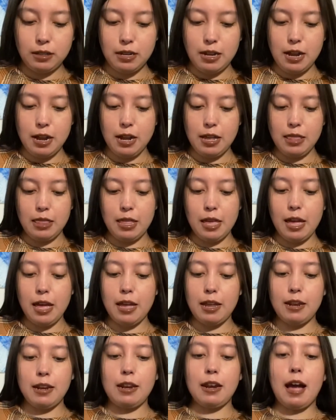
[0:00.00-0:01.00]
And
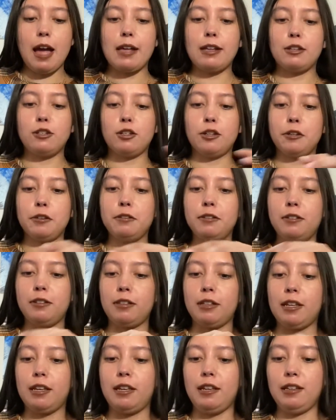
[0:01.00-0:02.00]
then I chose
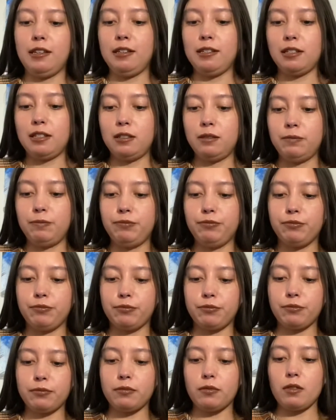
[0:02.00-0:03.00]
these.
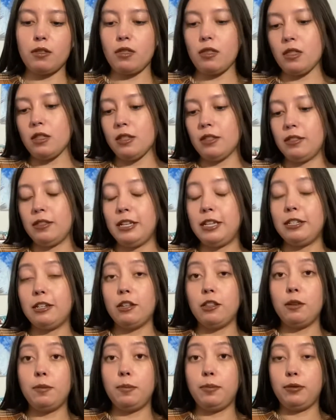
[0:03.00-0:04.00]
These are
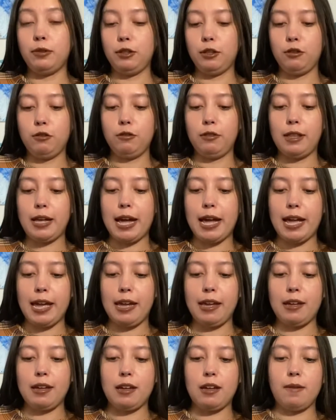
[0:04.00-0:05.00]
the blue
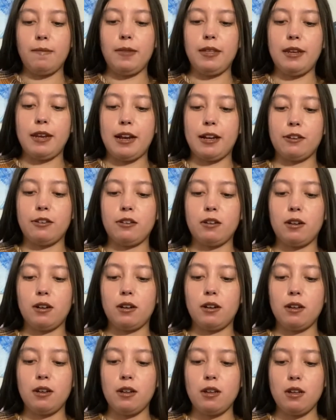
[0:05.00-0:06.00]
light, the Nectar
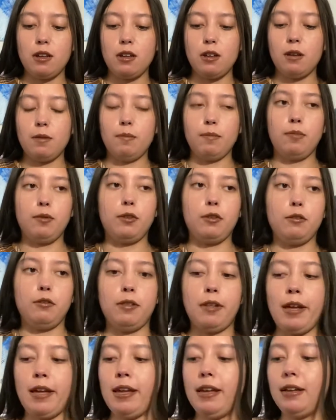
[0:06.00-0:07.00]
blue
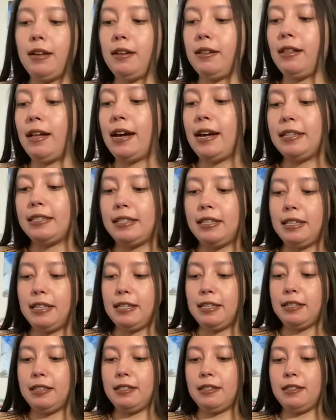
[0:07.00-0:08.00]
light
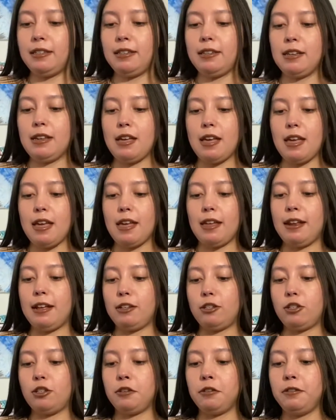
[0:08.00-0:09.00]
glasses. And I
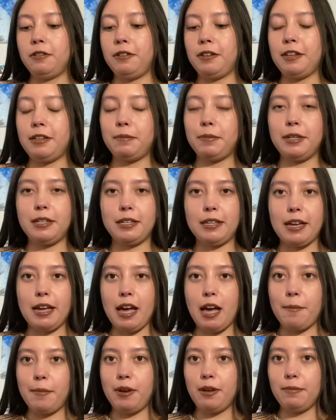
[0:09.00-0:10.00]
chose these because I
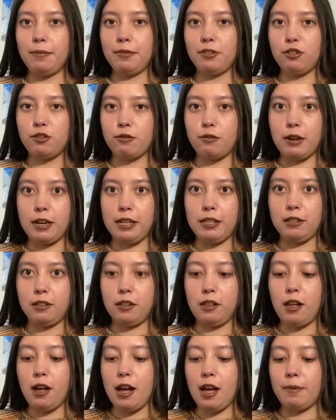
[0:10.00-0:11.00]
am on screens a
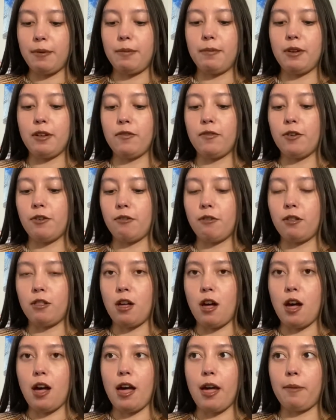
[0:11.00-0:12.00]
lot. I'm on my phone a
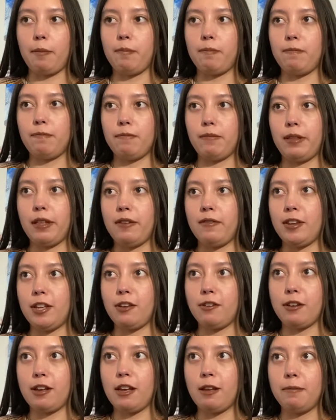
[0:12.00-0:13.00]
lot. I play
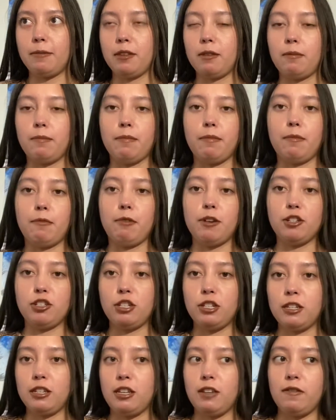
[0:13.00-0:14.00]
video games. I'm
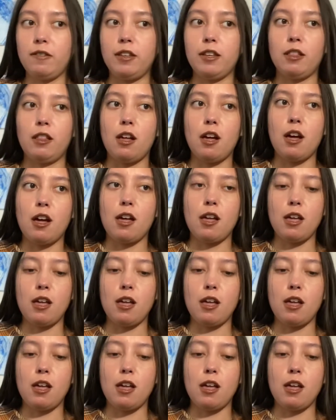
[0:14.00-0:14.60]
watching TV a lot.